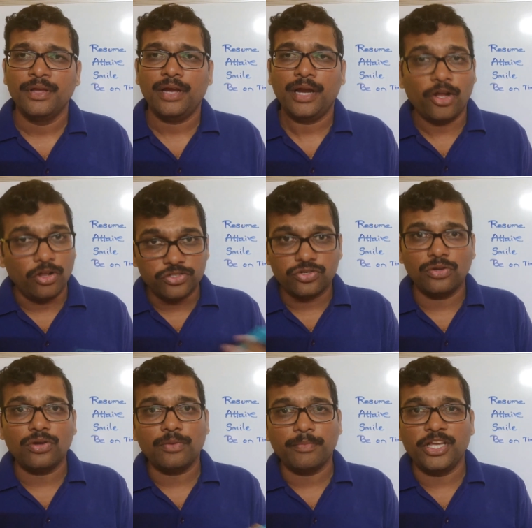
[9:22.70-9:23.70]
And
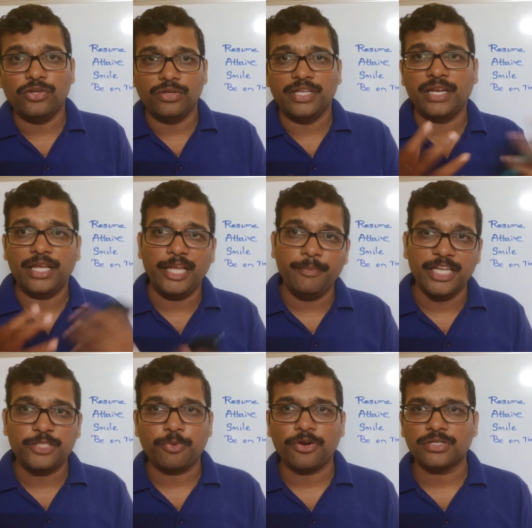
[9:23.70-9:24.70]
also in
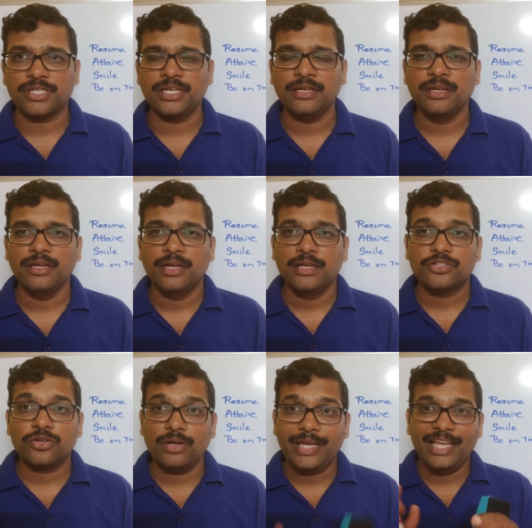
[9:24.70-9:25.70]
image processing.
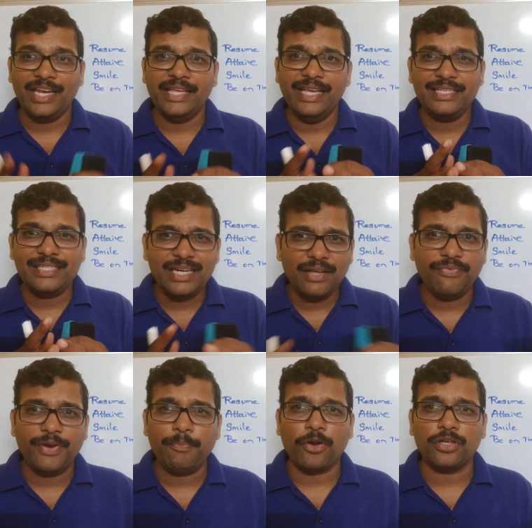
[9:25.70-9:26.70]
So in each and
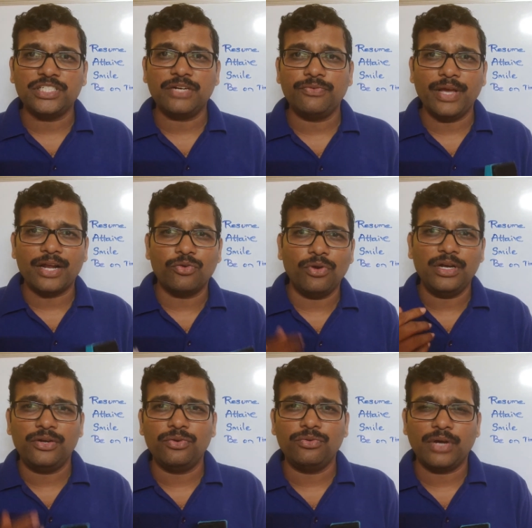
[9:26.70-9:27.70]
every project we are
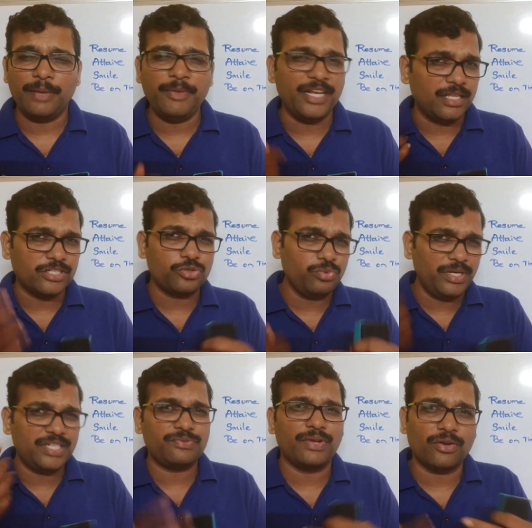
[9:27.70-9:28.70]
going to, the
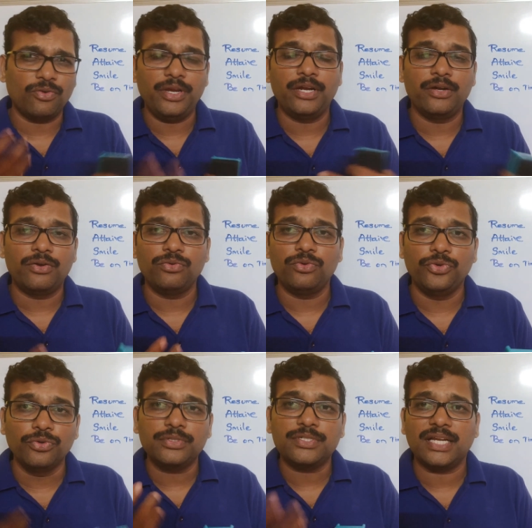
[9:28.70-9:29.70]
students were going to
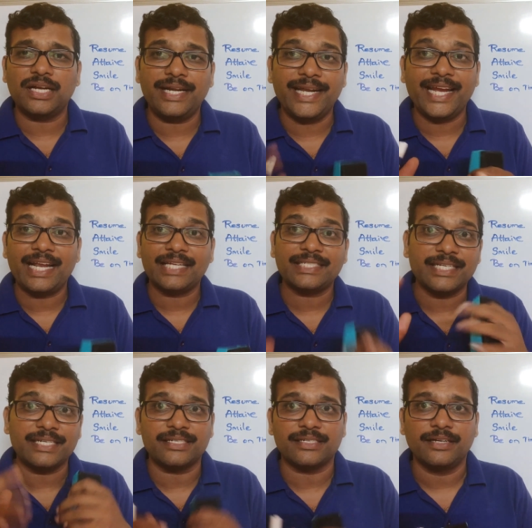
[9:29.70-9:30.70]
use the data
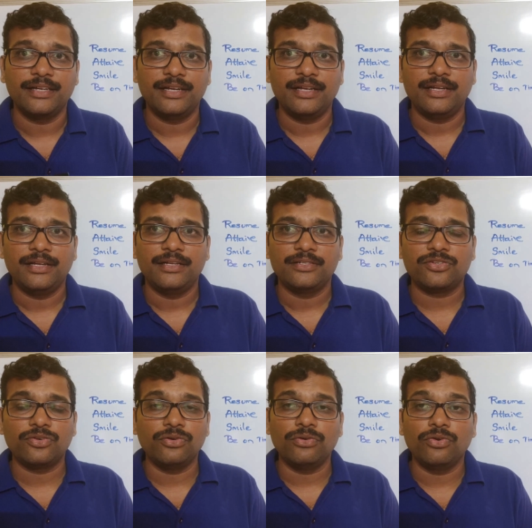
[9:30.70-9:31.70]
sets.
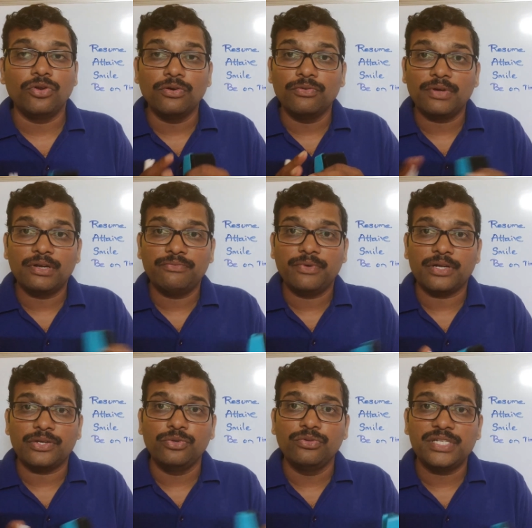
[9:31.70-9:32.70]
So no one
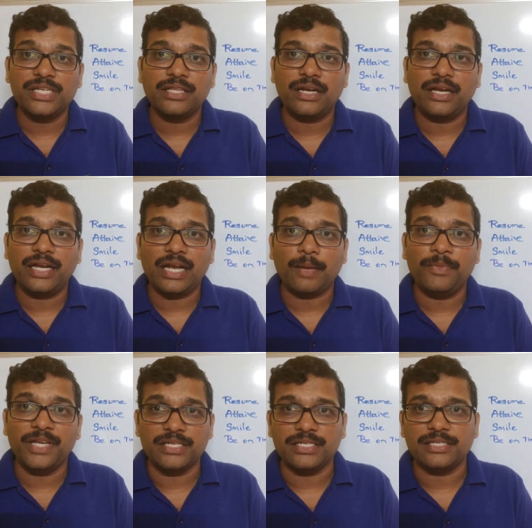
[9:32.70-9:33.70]
were using the
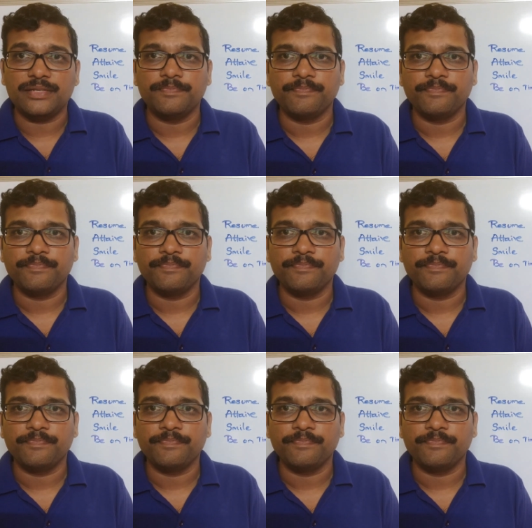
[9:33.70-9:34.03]
database.